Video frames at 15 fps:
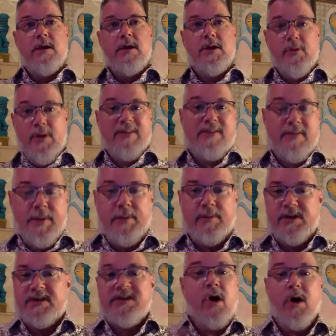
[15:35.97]
You have to be
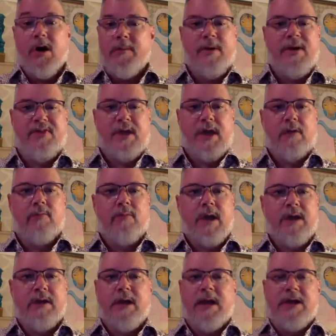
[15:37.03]
able to talk about that, right?